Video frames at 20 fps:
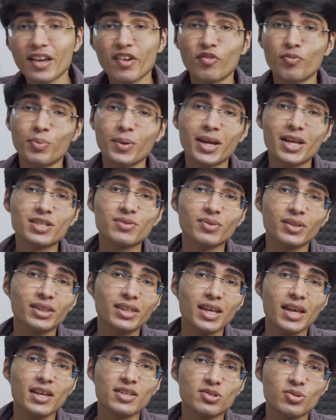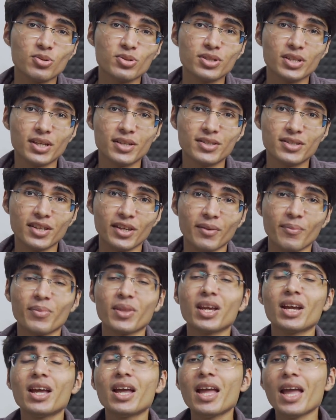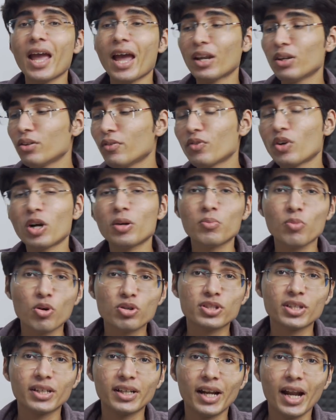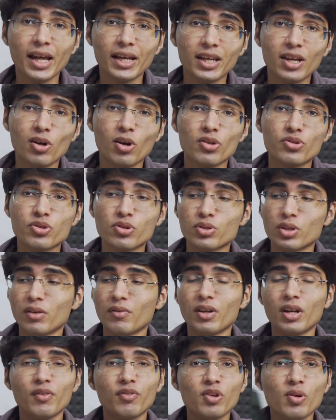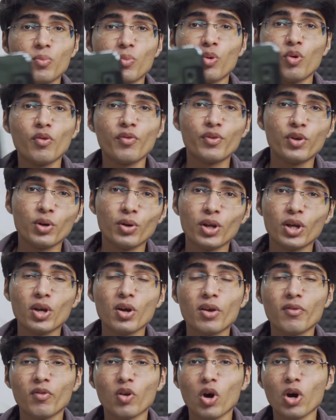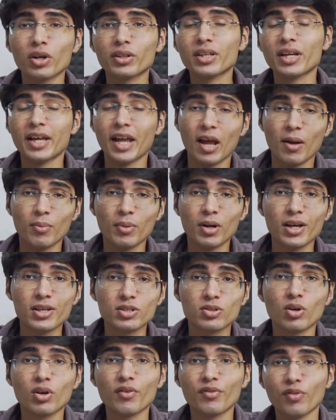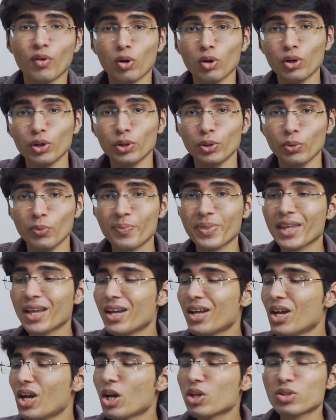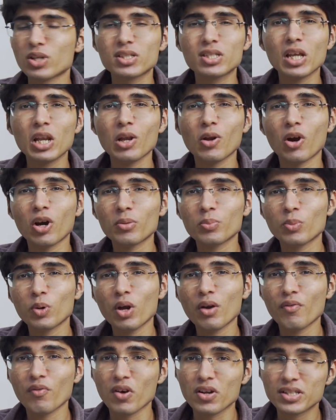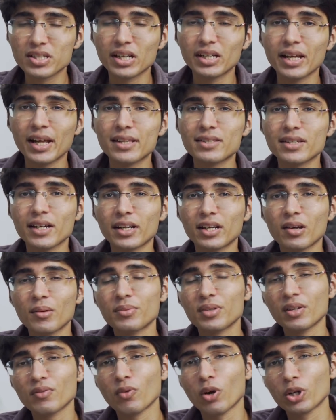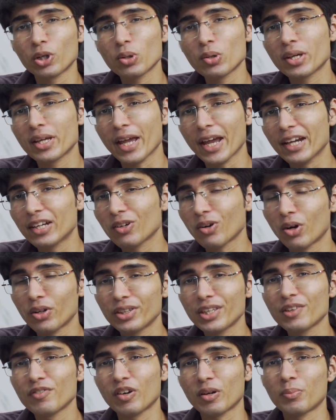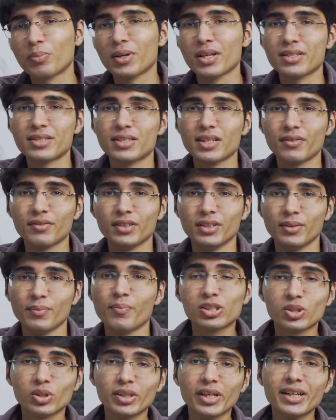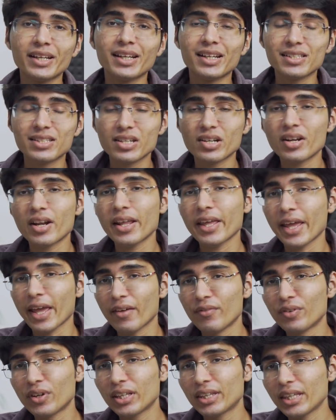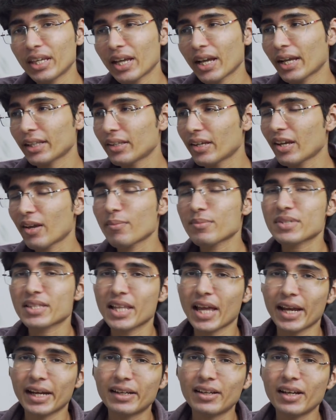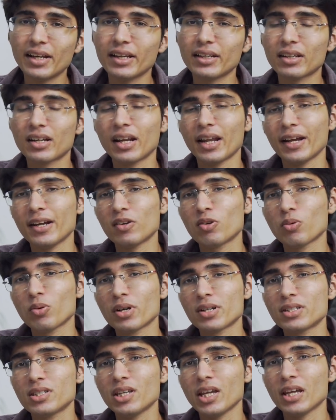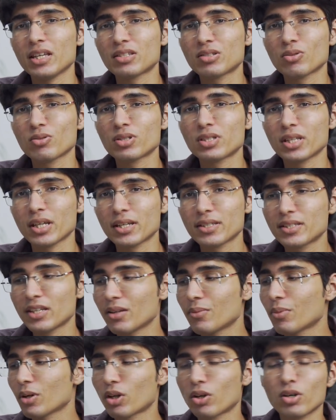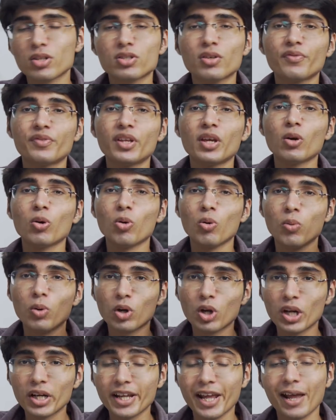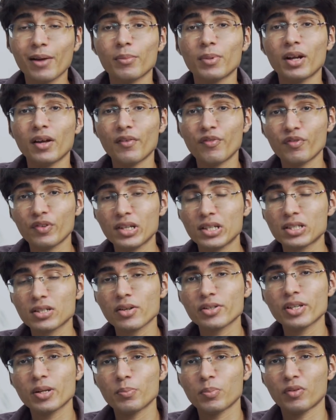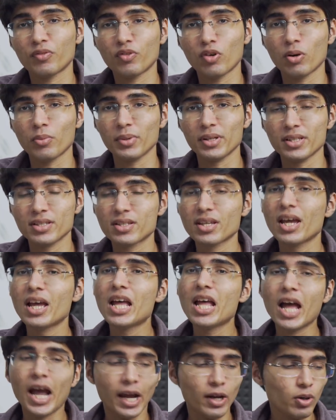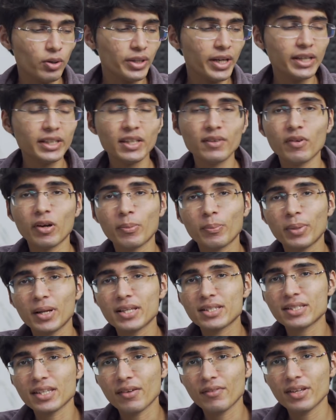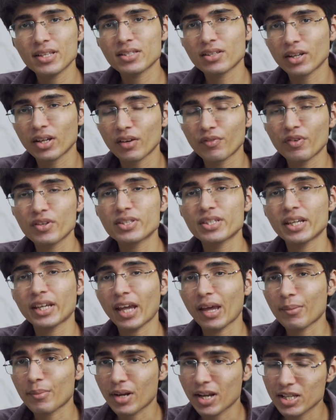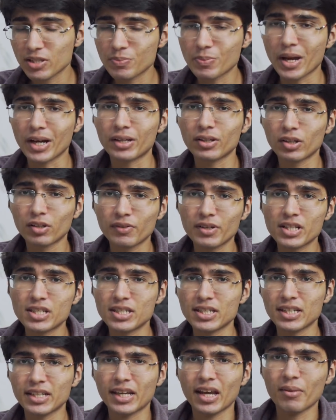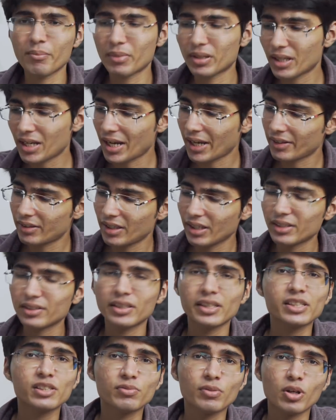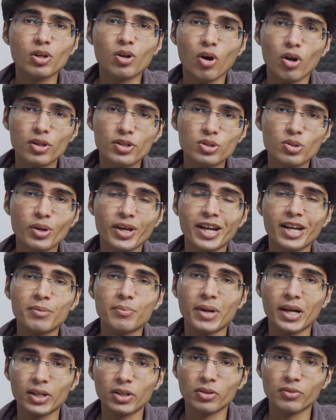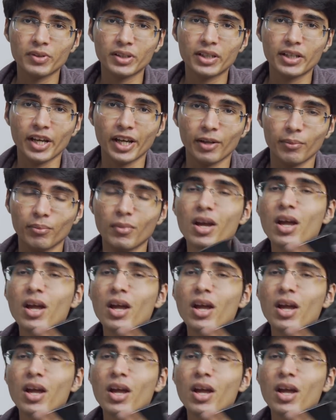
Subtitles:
FPS with the Asus 6Z. And you've got motion tracking also, so even if you move during your vlog, the camera is going to follow you. So it's a lot more versatile setup than what you get on the OnePlus 7. So then considering everything, I think I'm slightly inclined towards the Asus 6Z because of the overall camera features and performance. I know that the OnePlus 7's rear facing camera is better with GCam, but then I think this will also get better with time.